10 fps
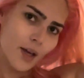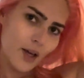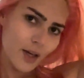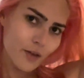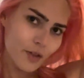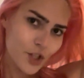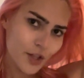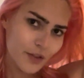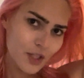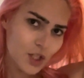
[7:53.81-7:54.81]
hair
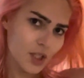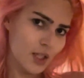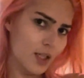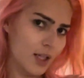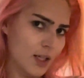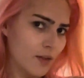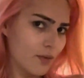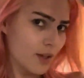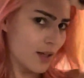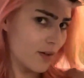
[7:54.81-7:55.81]
regeneration, and if
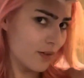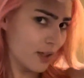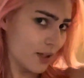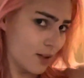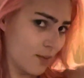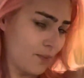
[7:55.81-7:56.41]
you have like